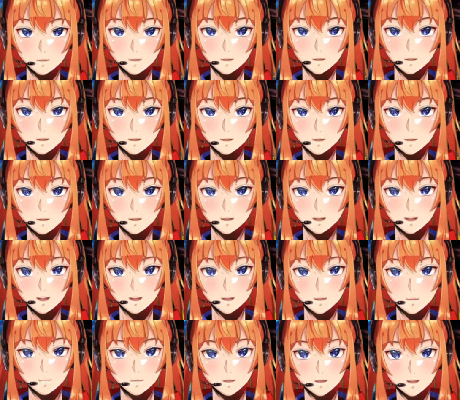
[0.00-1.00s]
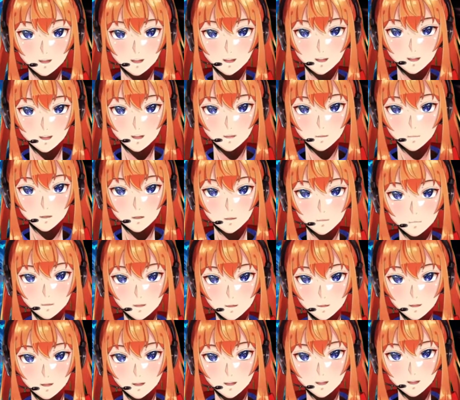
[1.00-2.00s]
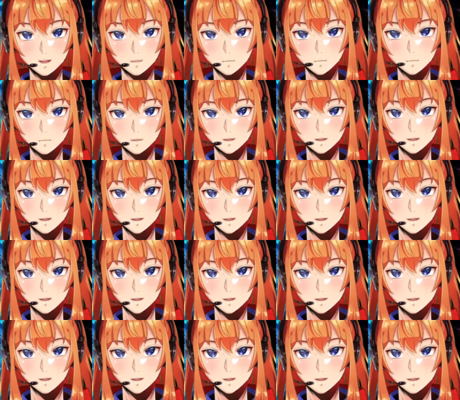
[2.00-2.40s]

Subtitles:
The second reason I can't recommend this game is